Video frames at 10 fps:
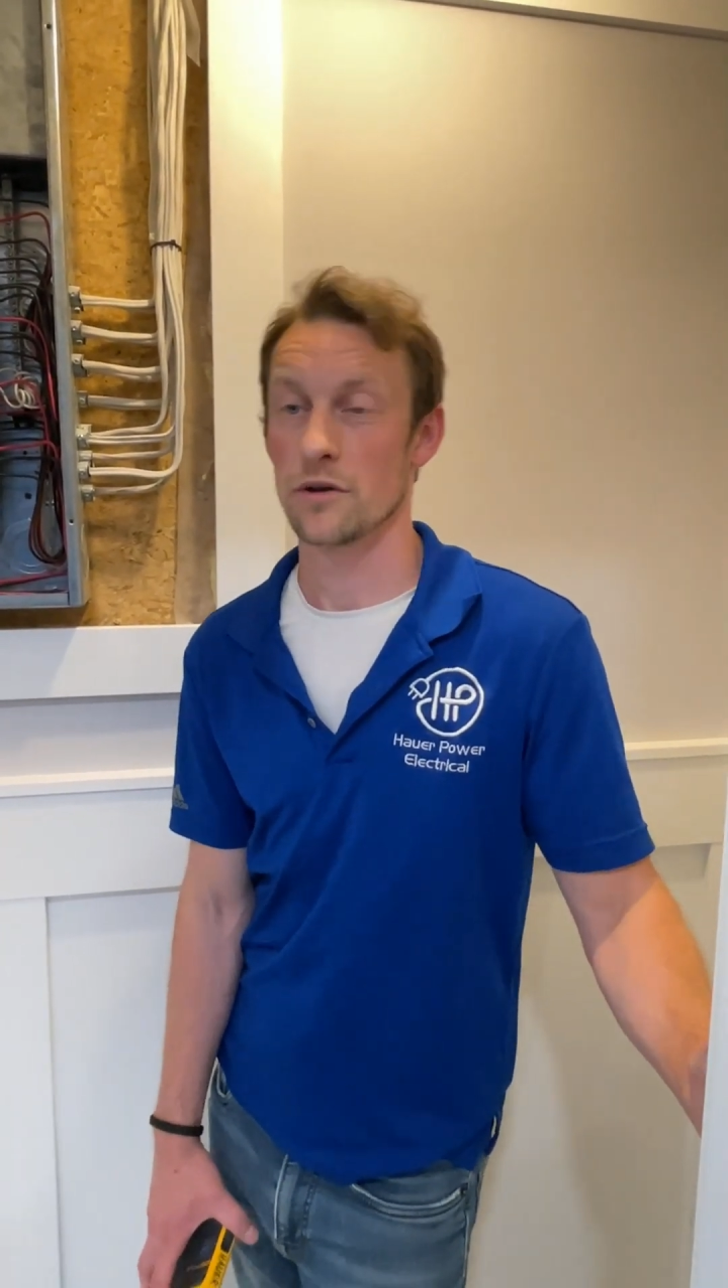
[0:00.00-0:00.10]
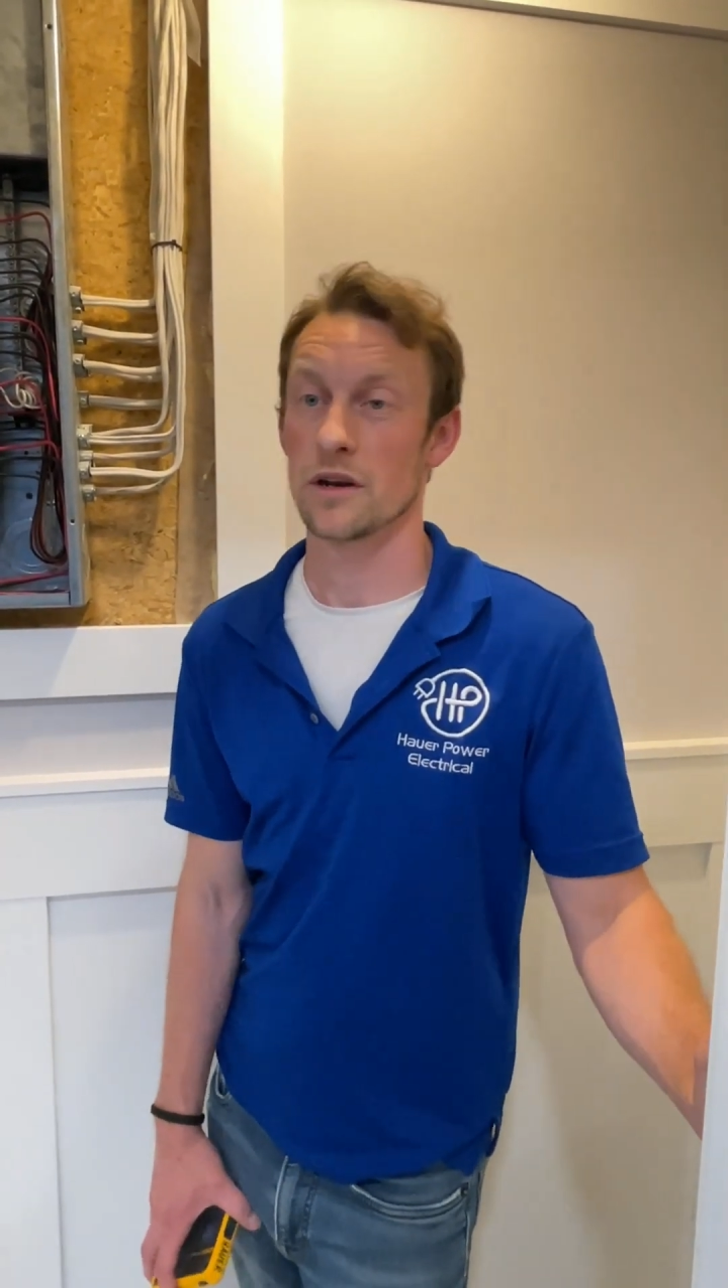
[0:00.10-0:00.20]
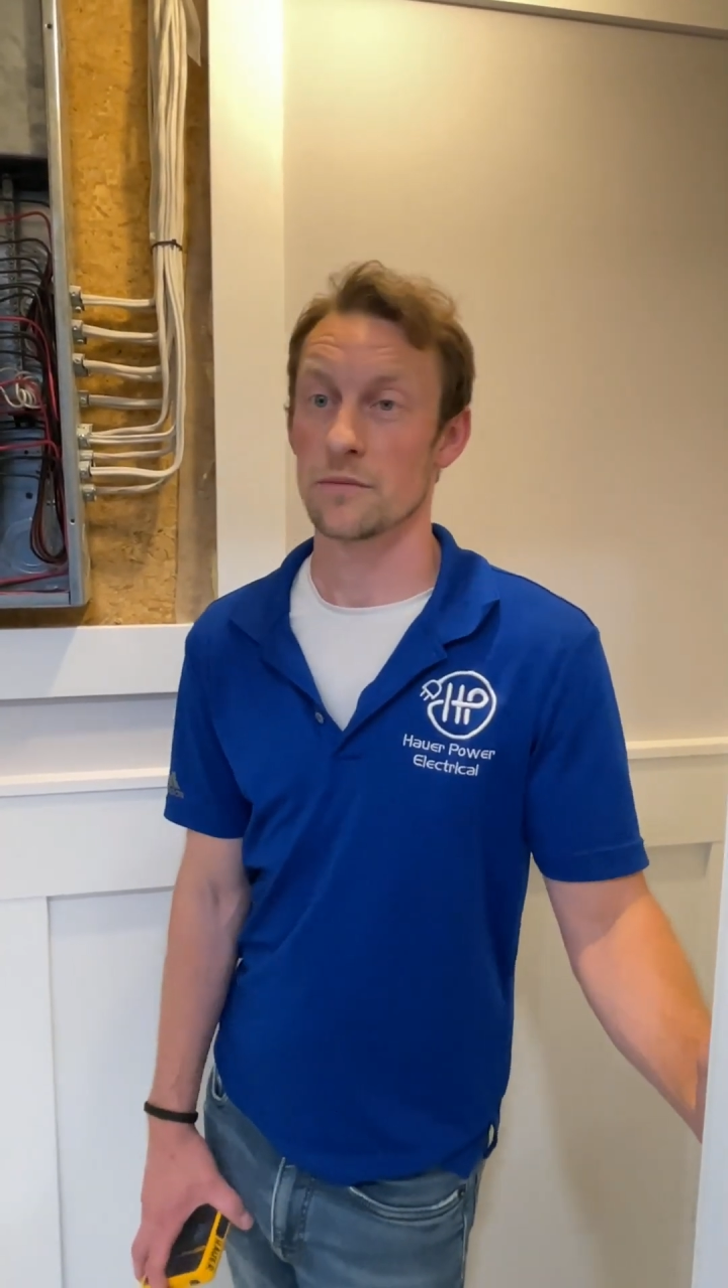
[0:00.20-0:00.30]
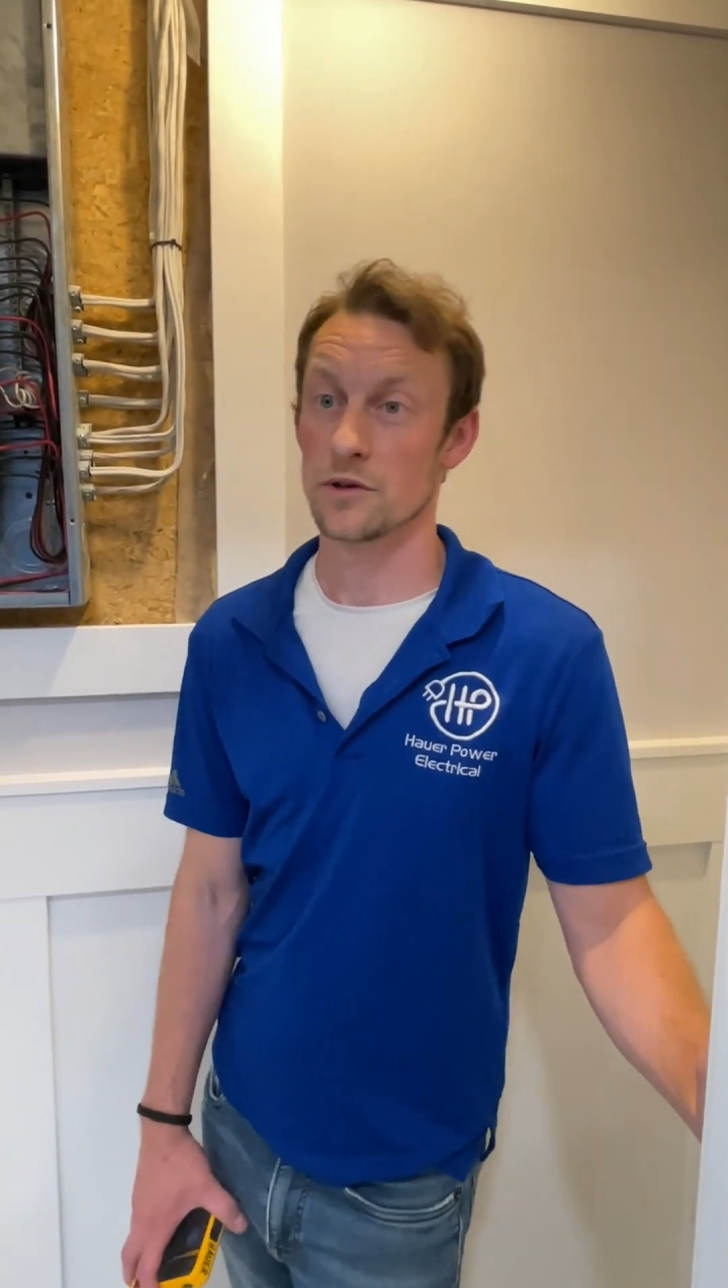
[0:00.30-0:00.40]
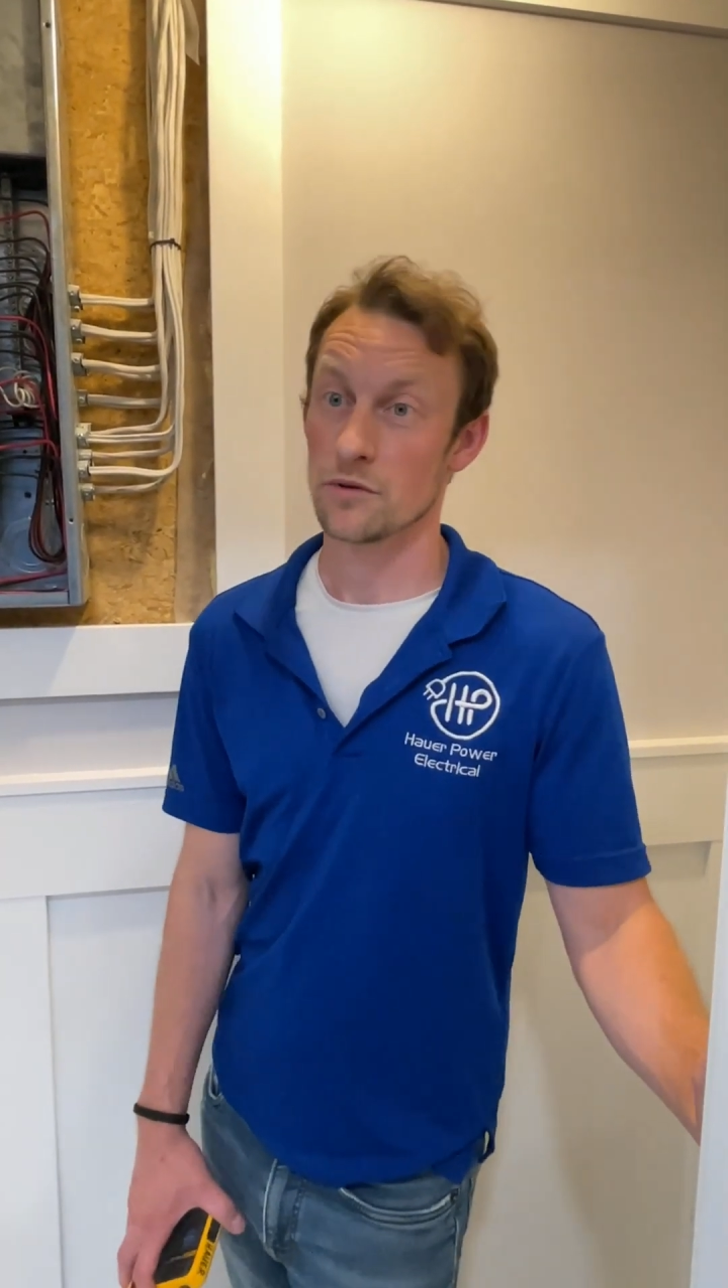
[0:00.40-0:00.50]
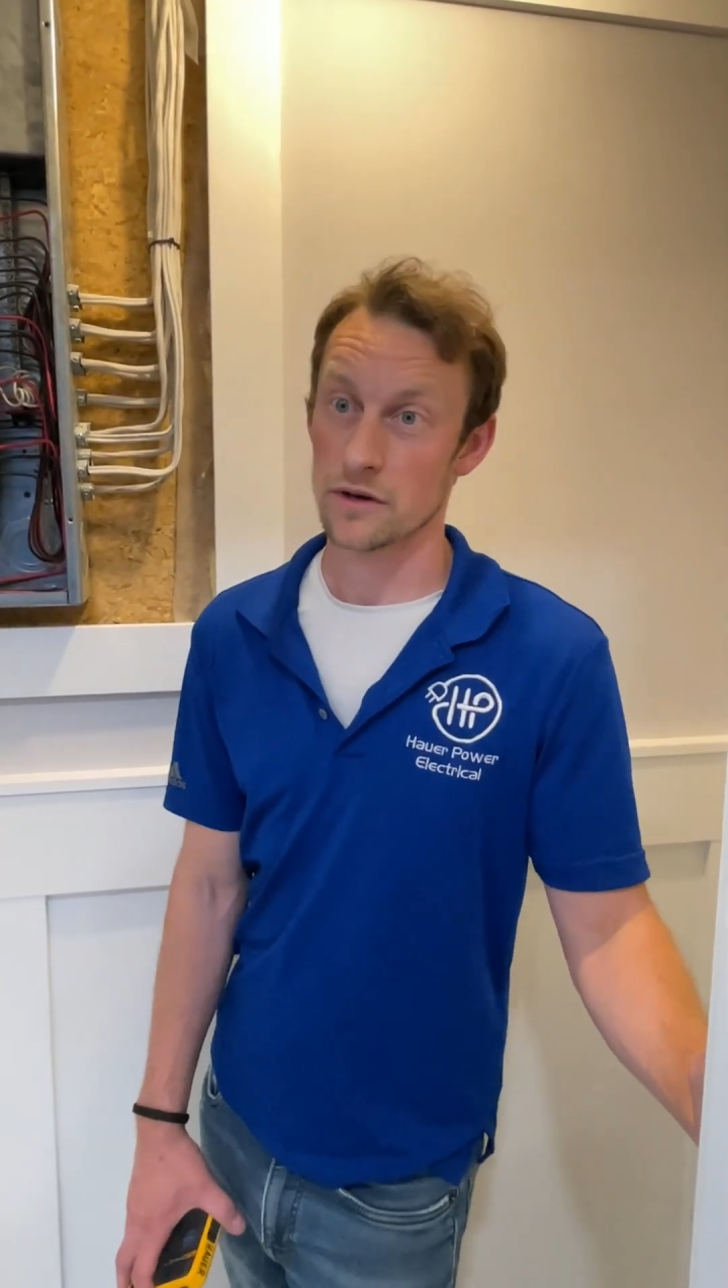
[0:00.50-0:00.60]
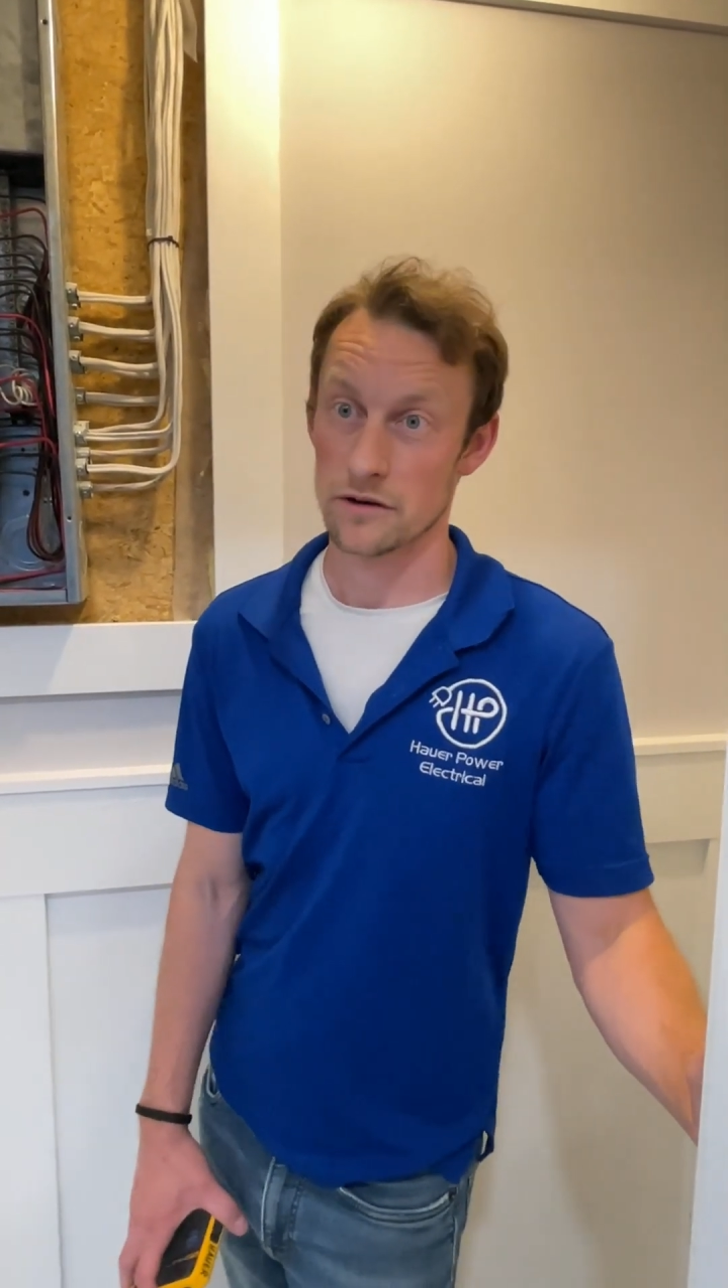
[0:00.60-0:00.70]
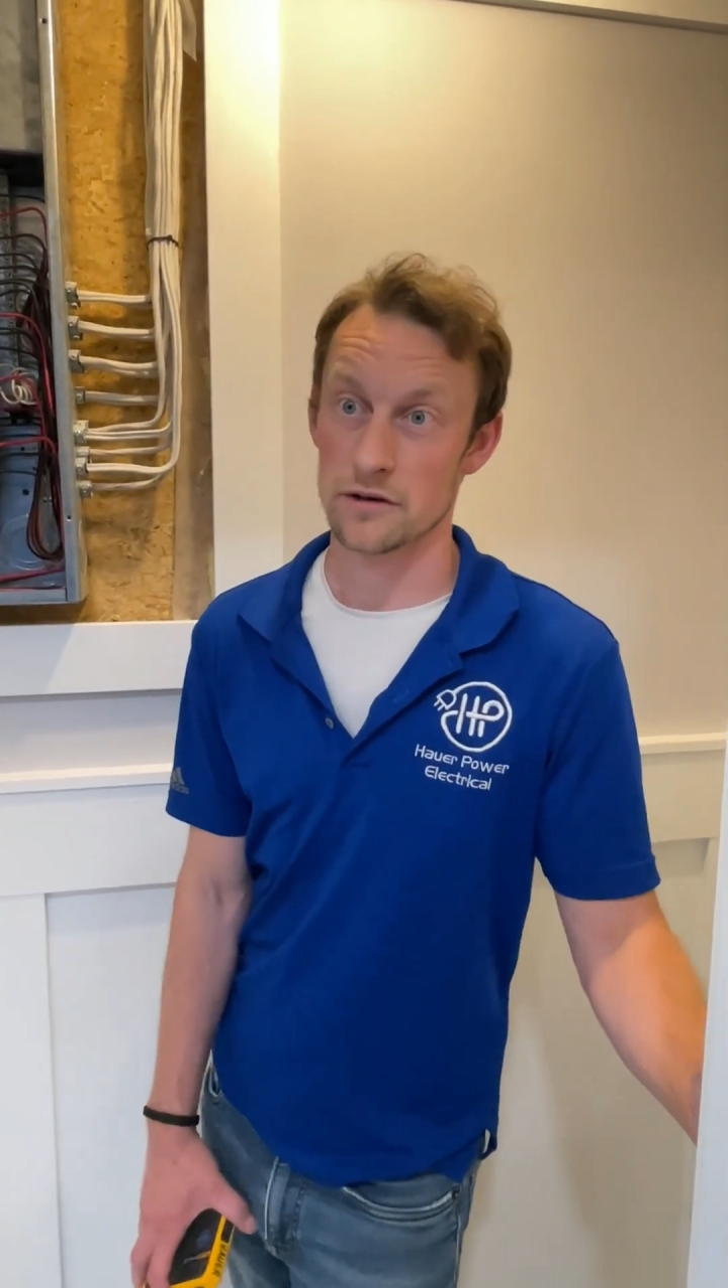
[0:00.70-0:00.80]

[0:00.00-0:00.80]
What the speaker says: you end up doing